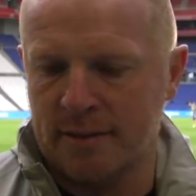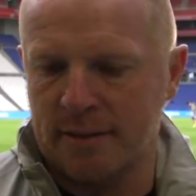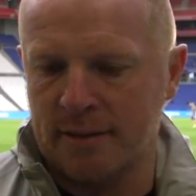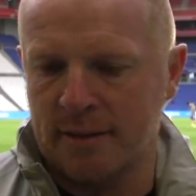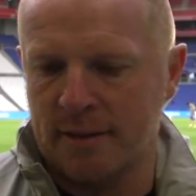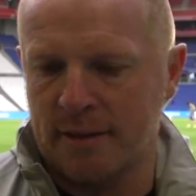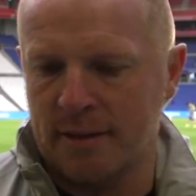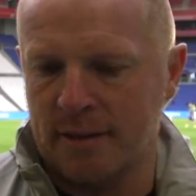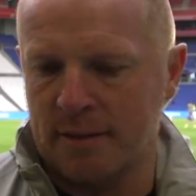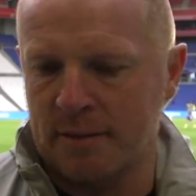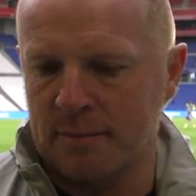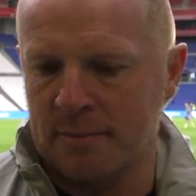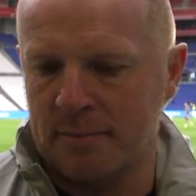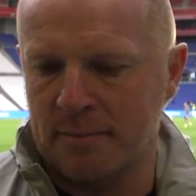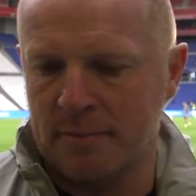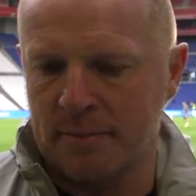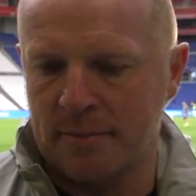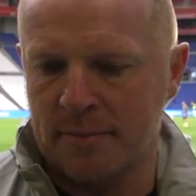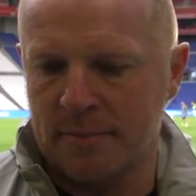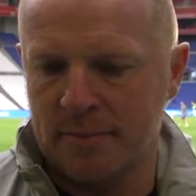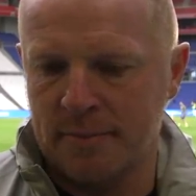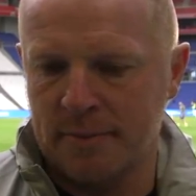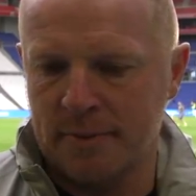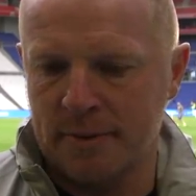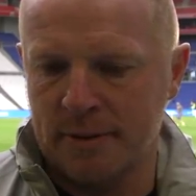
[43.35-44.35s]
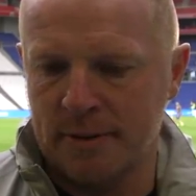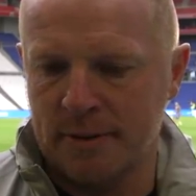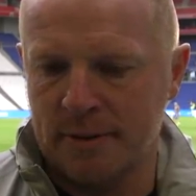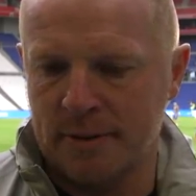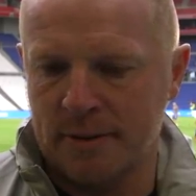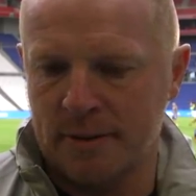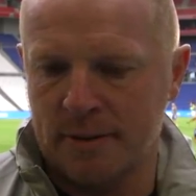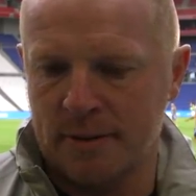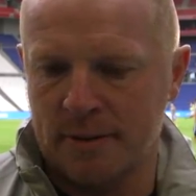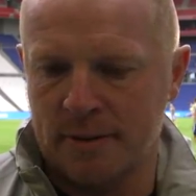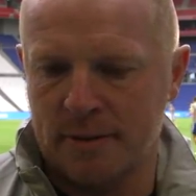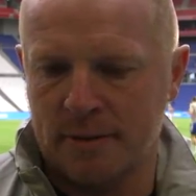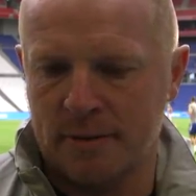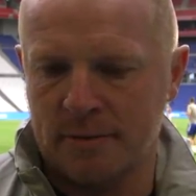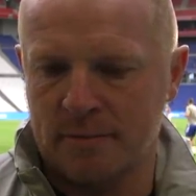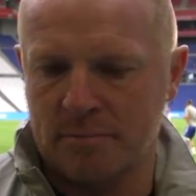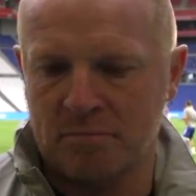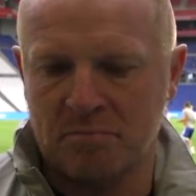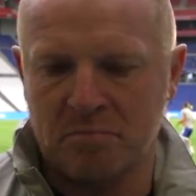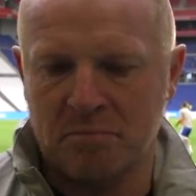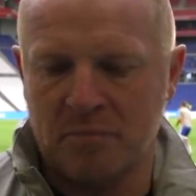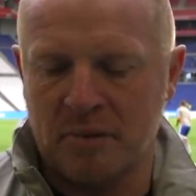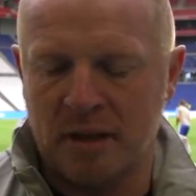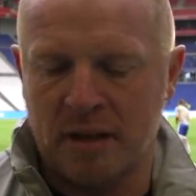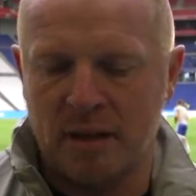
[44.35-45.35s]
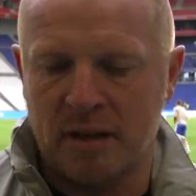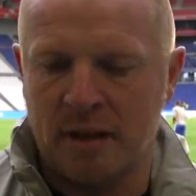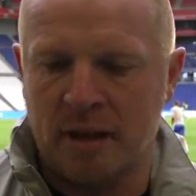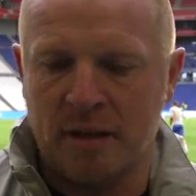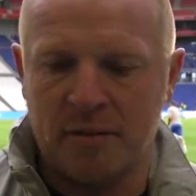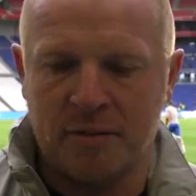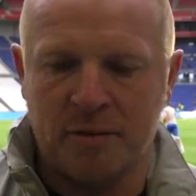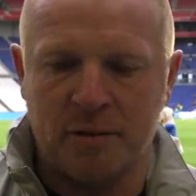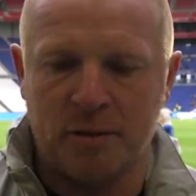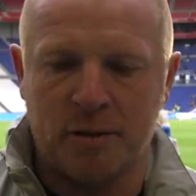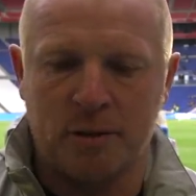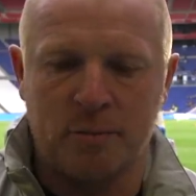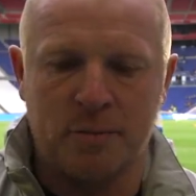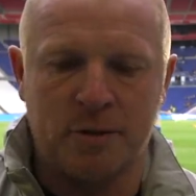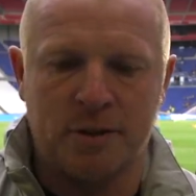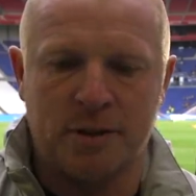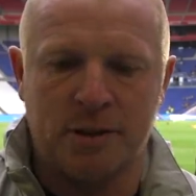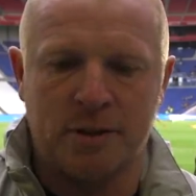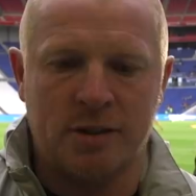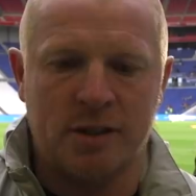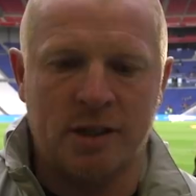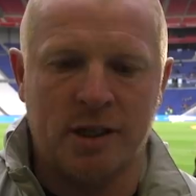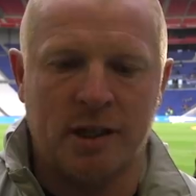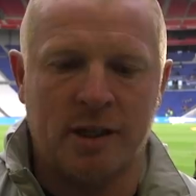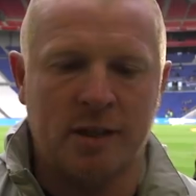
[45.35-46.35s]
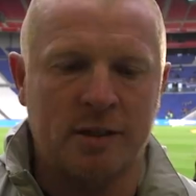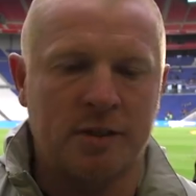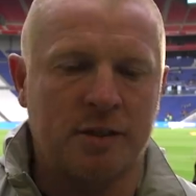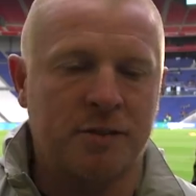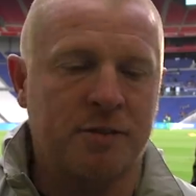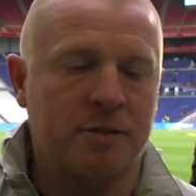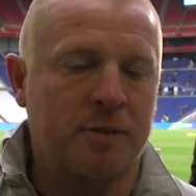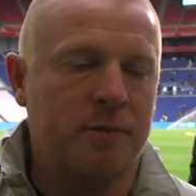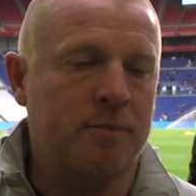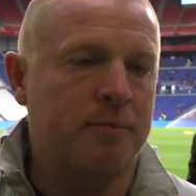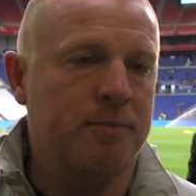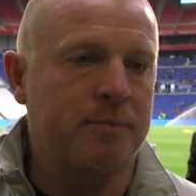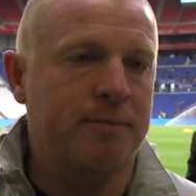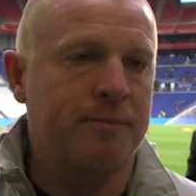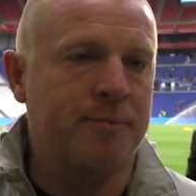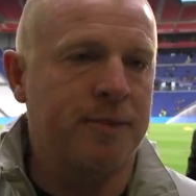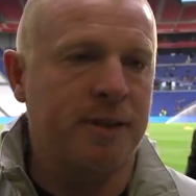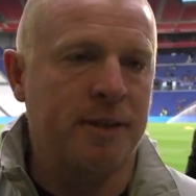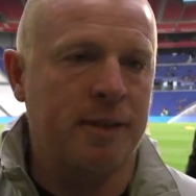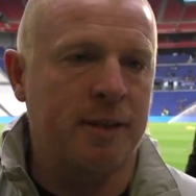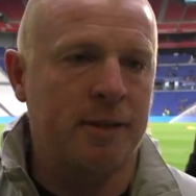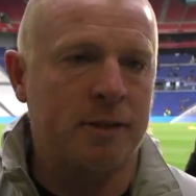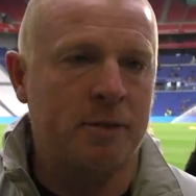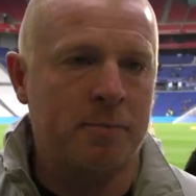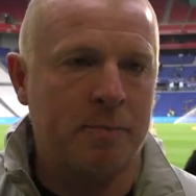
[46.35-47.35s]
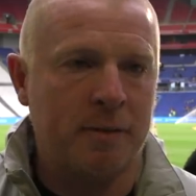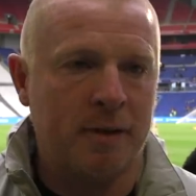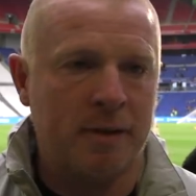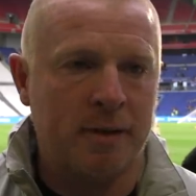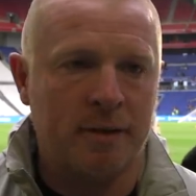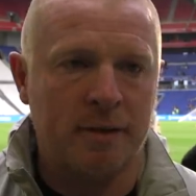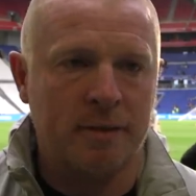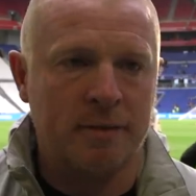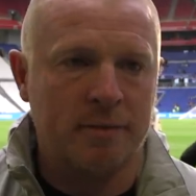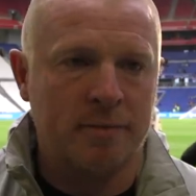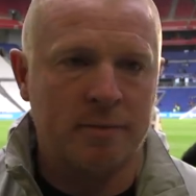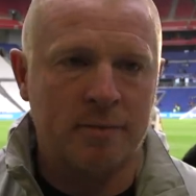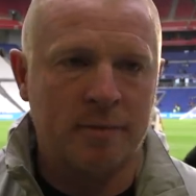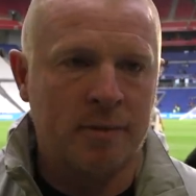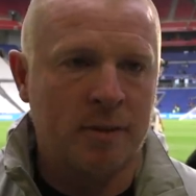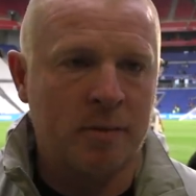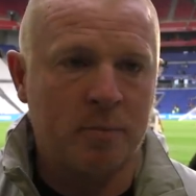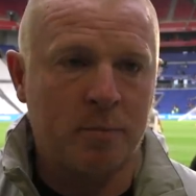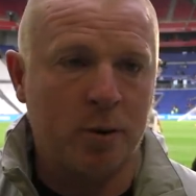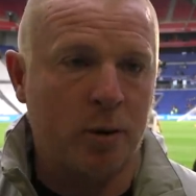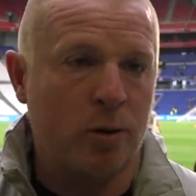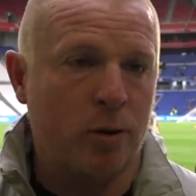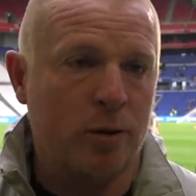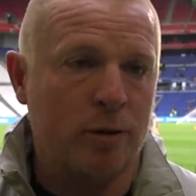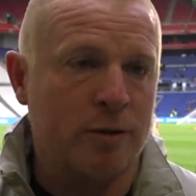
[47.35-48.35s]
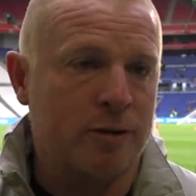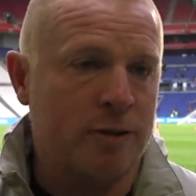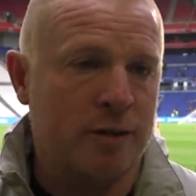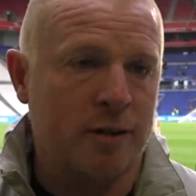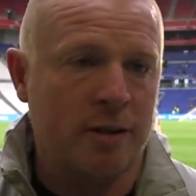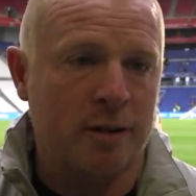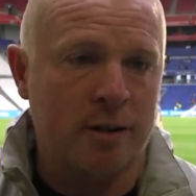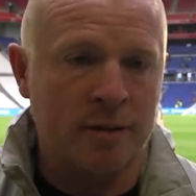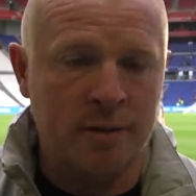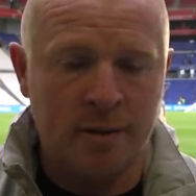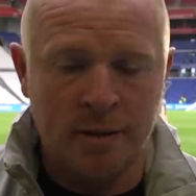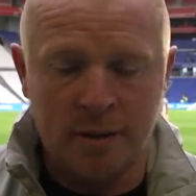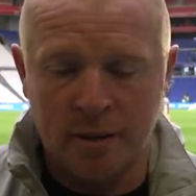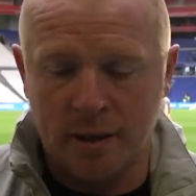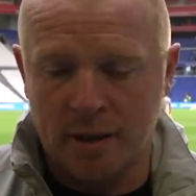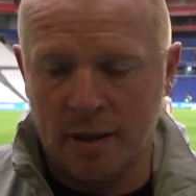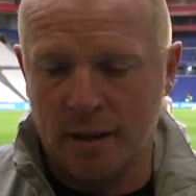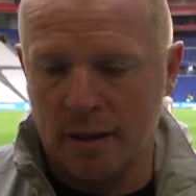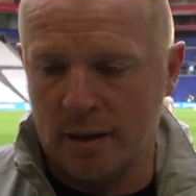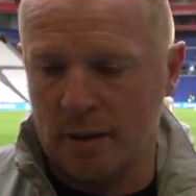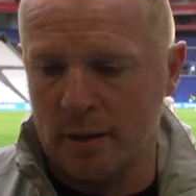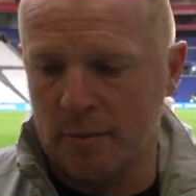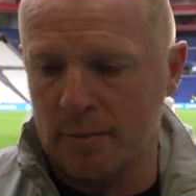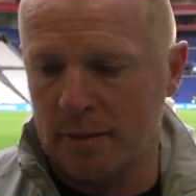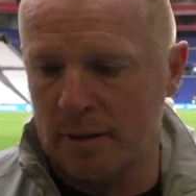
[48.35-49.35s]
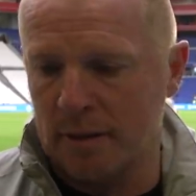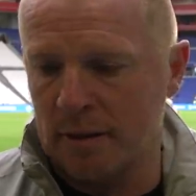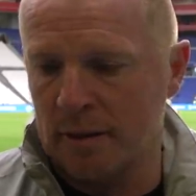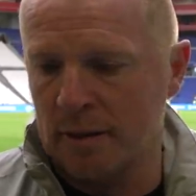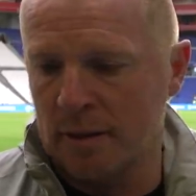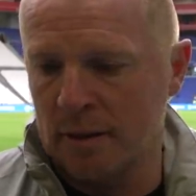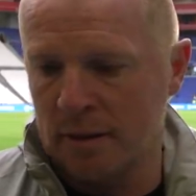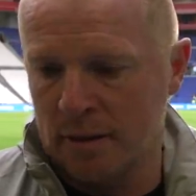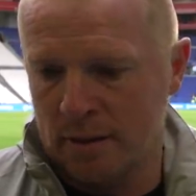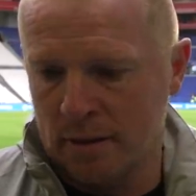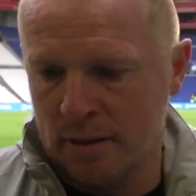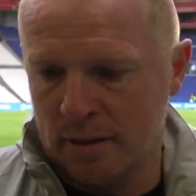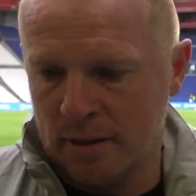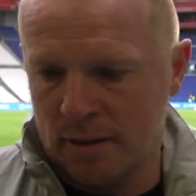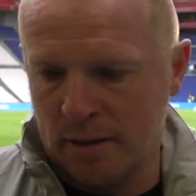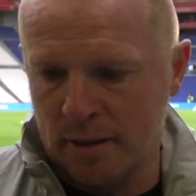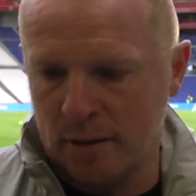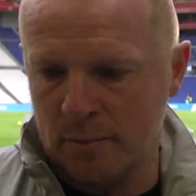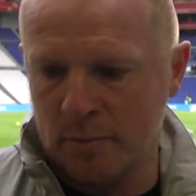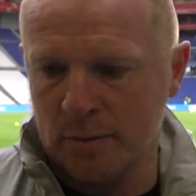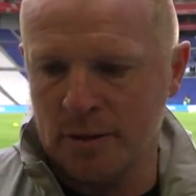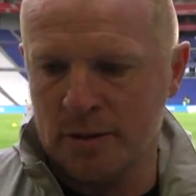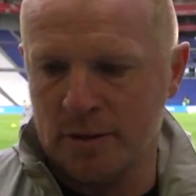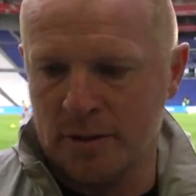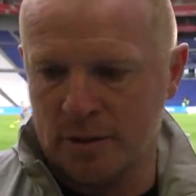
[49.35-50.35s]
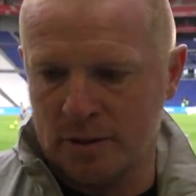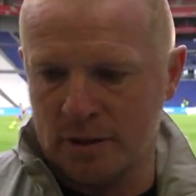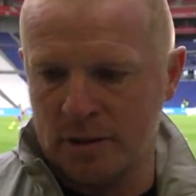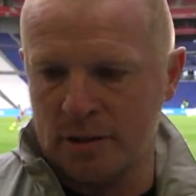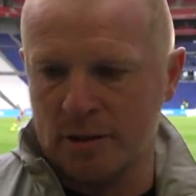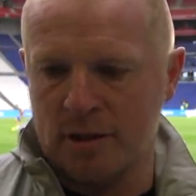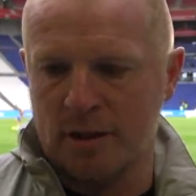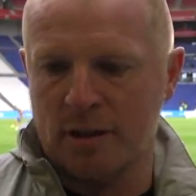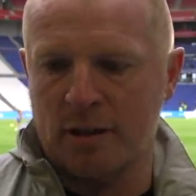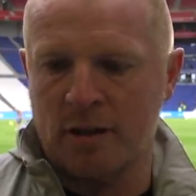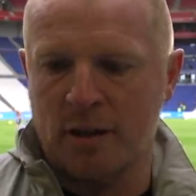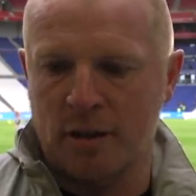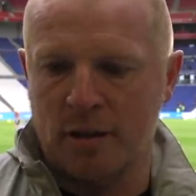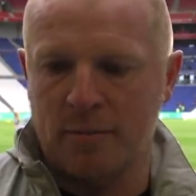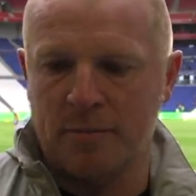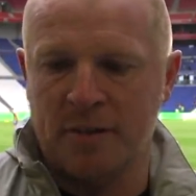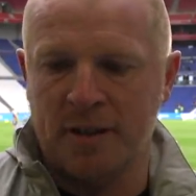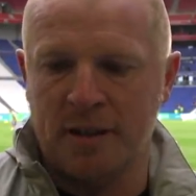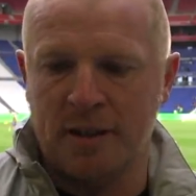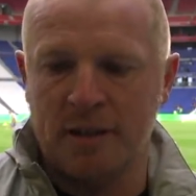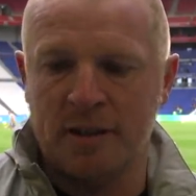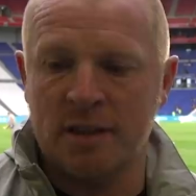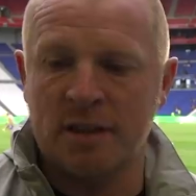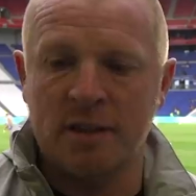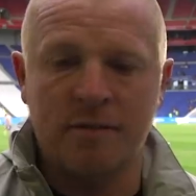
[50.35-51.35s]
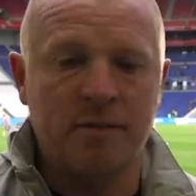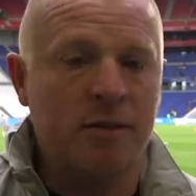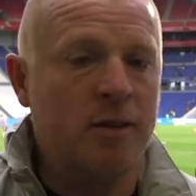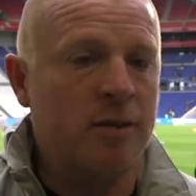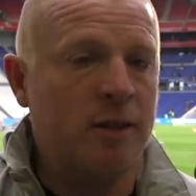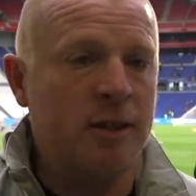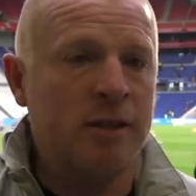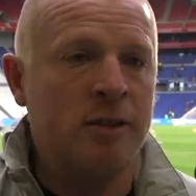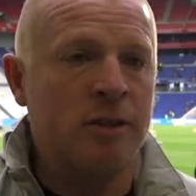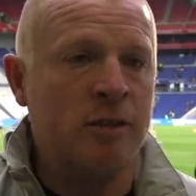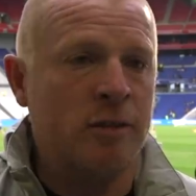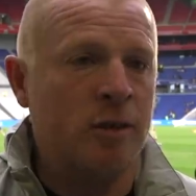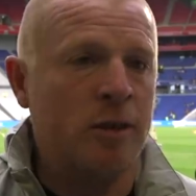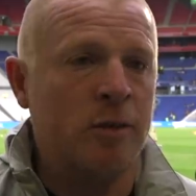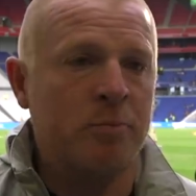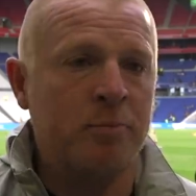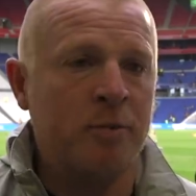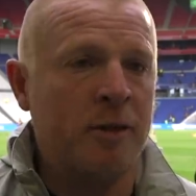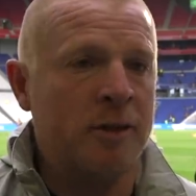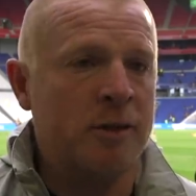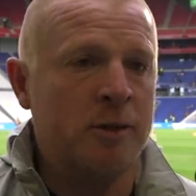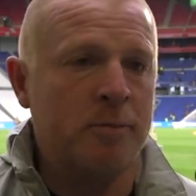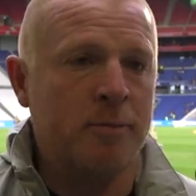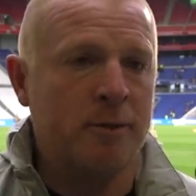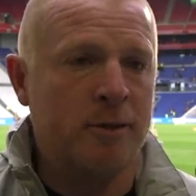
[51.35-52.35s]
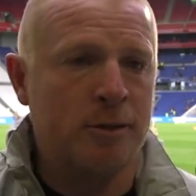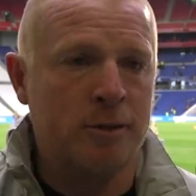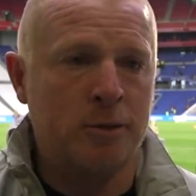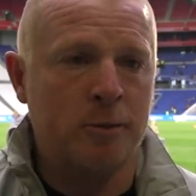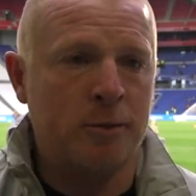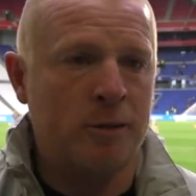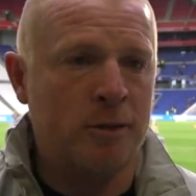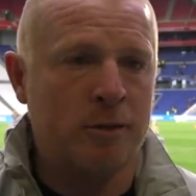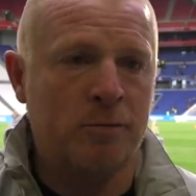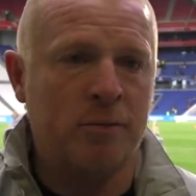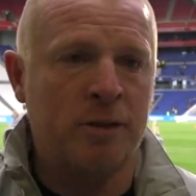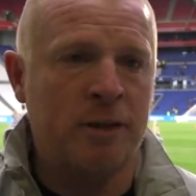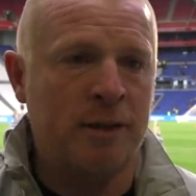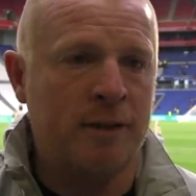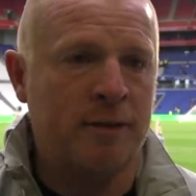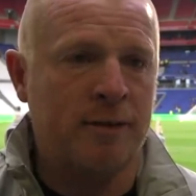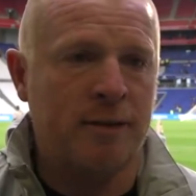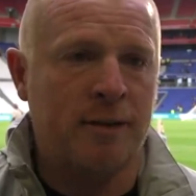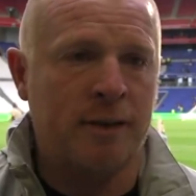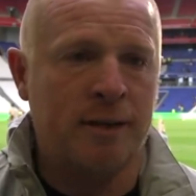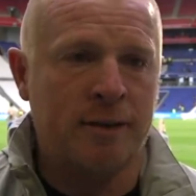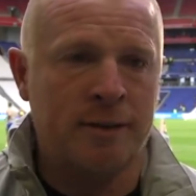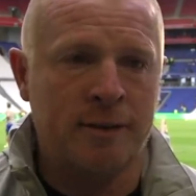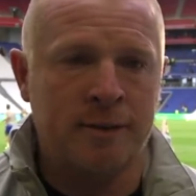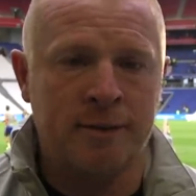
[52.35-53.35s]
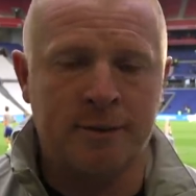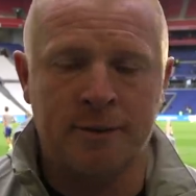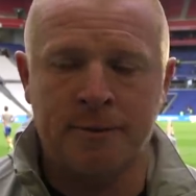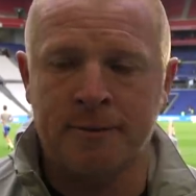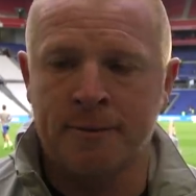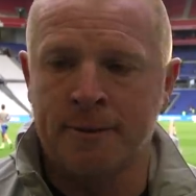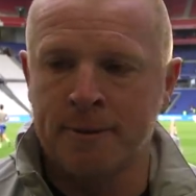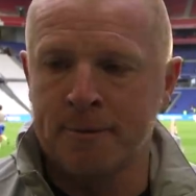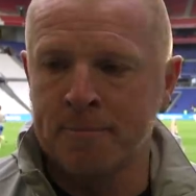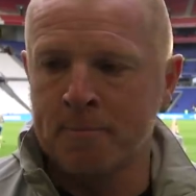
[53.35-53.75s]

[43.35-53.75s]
Um, I, I, thought it was a challenge from the Nice player that put Odsonne in. Anyway, it was just a culmination of a great start for because we looked really threatening and,